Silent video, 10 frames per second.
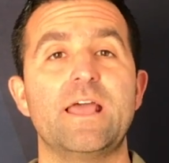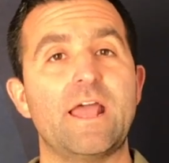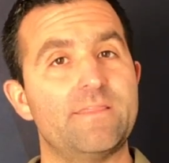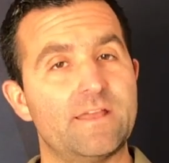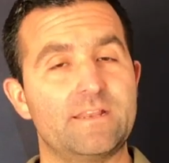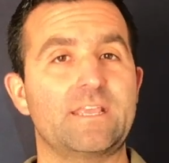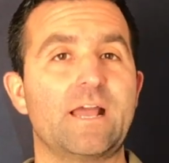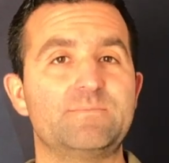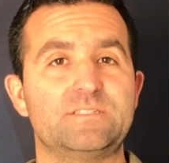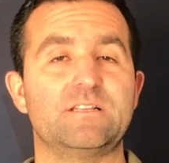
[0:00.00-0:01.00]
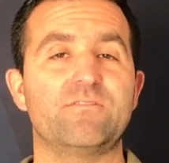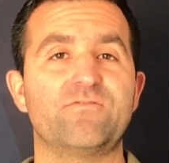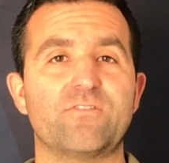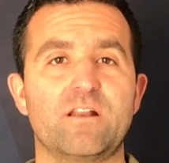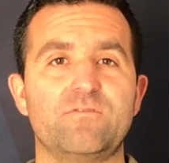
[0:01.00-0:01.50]
and then kept it in
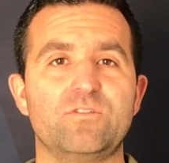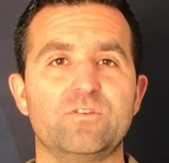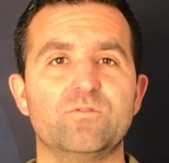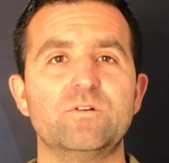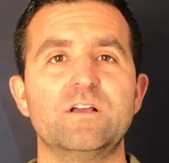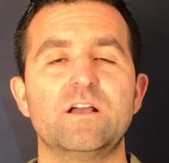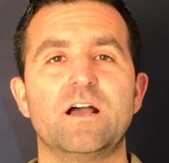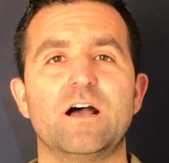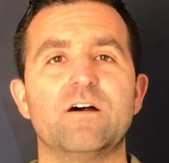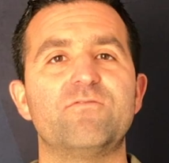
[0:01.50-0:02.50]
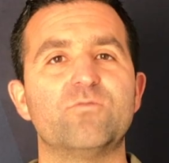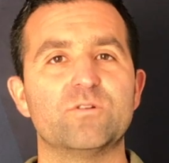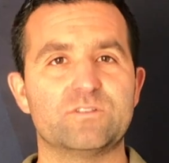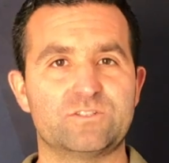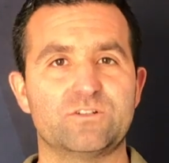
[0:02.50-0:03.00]
front of you for
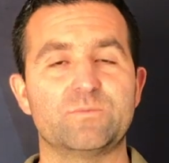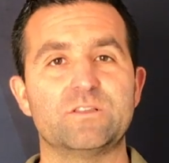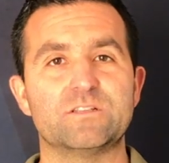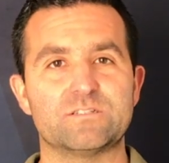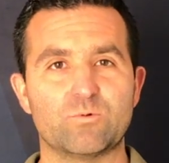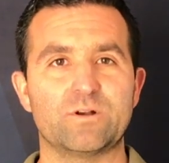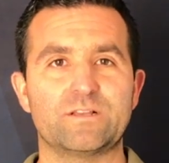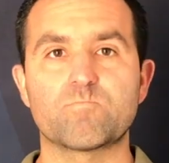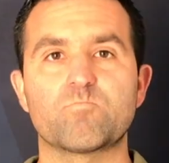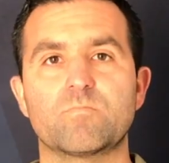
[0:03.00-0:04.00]
the sermon this morning.